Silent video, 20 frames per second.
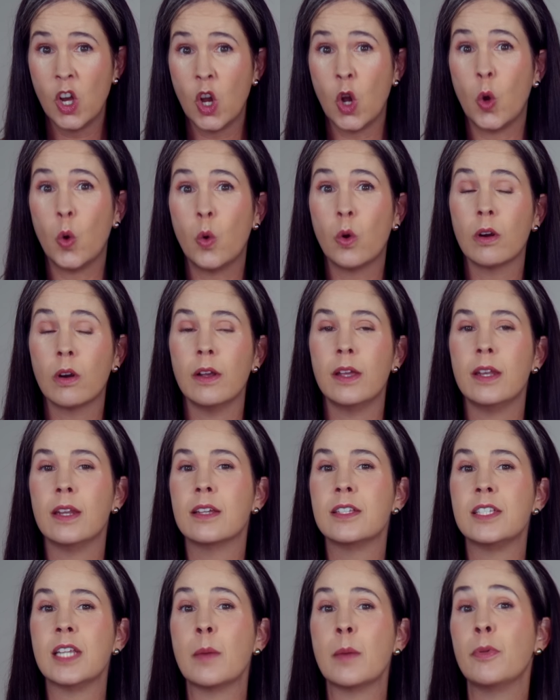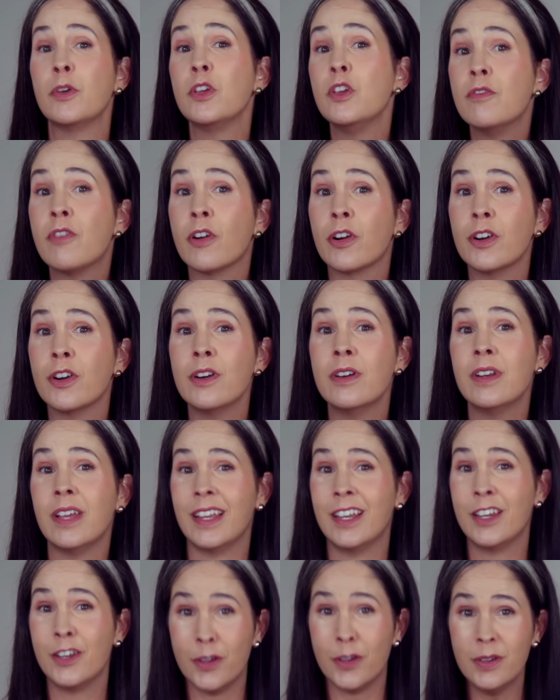Or an example you've heard
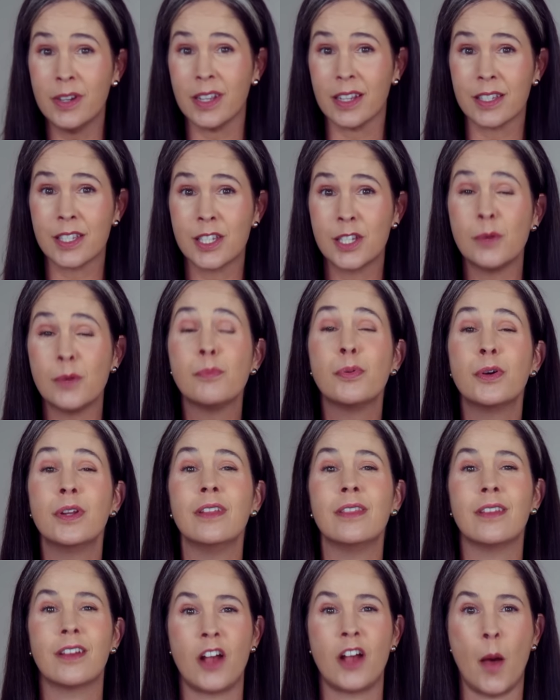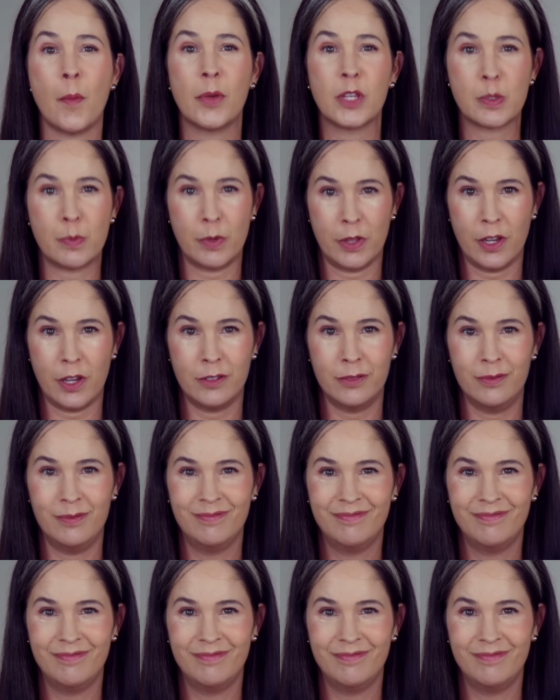and noticed? Put it in the comments below.